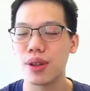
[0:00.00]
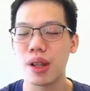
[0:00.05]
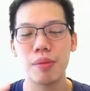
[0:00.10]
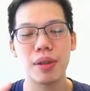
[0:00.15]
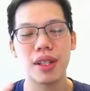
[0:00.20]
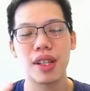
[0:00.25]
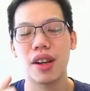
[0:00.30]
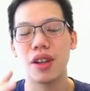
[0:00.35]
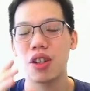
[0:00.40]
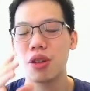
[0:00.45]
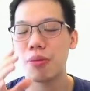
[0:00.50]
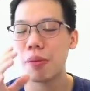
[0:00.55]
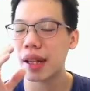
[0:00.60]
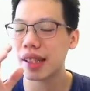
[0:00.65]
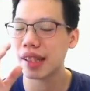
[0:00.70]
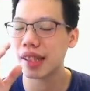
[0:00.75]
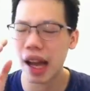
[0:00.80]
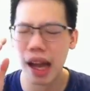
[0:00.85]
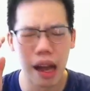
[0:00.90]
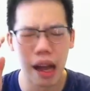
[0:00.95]
let me tell you, no
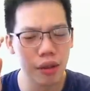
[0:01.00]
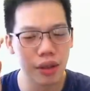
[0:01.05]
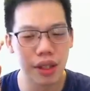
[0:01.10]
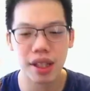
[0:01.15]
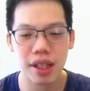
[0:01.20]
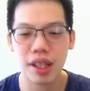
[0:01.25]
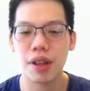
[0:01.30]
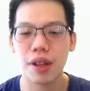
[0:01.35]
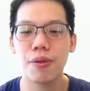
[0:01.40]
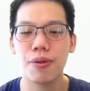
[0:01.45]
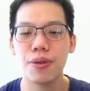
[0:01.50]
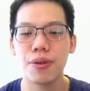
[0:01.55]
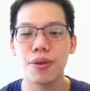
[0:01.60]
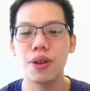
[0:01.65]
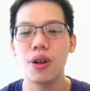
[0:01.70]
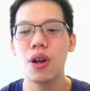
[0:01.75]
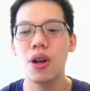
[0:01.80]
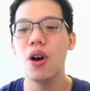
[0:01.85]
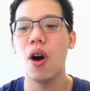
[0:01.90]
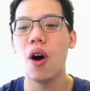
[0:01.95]
matter how
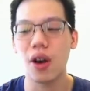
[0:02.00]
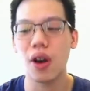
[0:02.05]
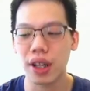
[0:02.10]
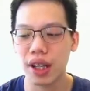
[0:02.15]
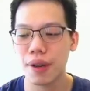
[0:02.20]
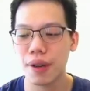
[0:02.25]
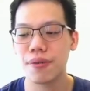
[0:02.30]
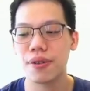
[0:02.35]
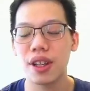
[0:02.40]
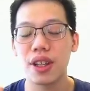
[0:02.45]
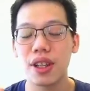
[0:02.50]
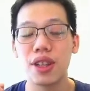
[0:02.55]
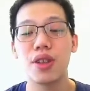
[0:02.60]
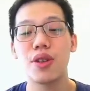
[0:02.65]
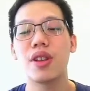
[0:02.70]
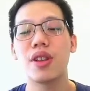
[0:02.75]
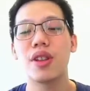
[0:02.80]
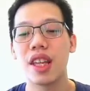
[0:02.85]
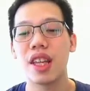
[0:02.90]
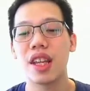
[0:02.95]
skillful or gifted
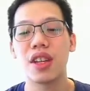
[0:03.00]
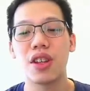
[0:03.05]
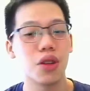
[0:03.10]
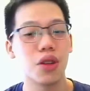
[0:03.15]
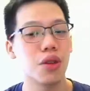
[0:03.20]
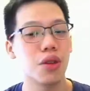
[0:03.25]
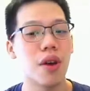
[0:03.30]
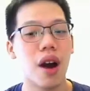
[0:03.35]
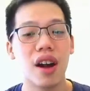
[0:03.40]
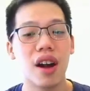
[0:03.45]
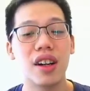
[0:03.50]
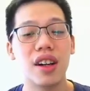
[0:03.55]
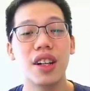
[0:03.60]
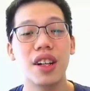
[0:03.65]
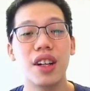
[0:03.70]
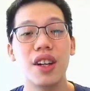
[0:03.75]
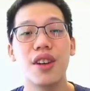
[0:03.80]
you think you are,